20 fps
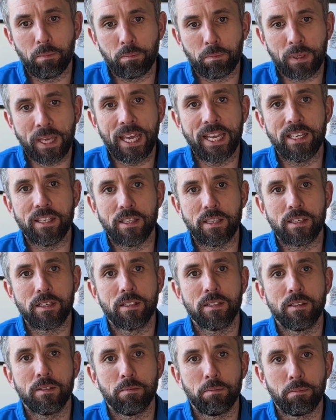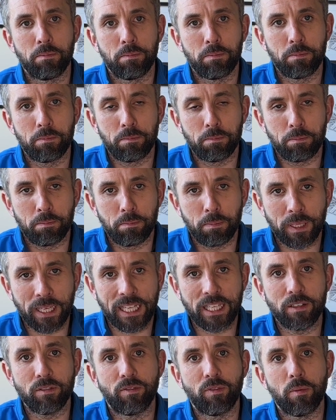kids
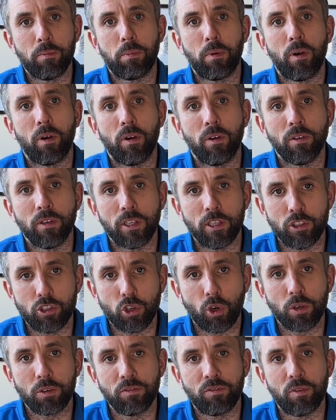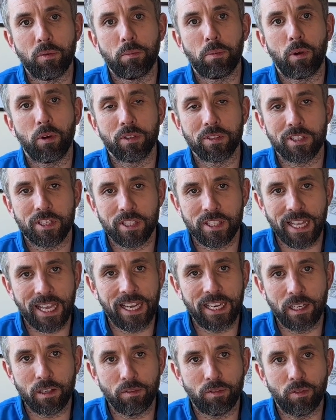playing football, enjoying football, and
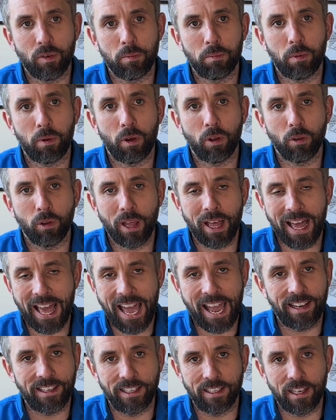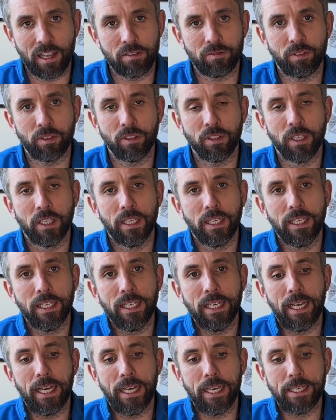staying in football at any level.
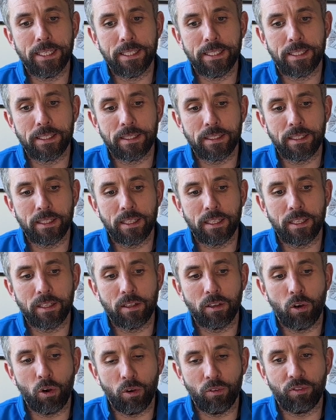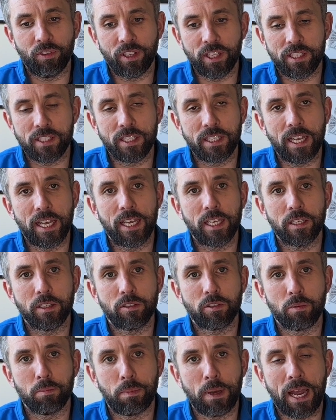And hopefully today,
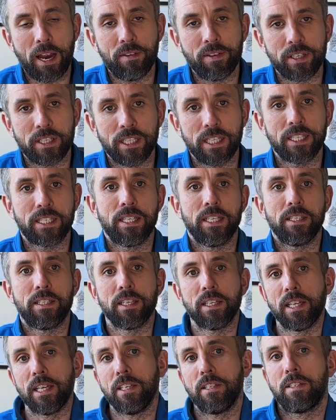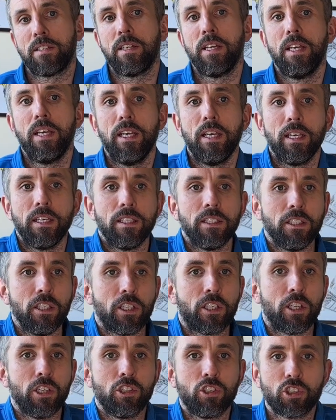some parents listening to this, you
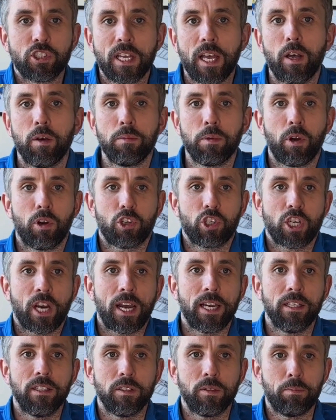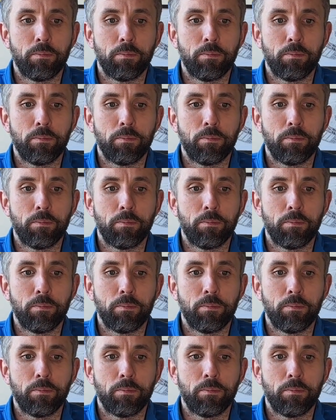can just help your child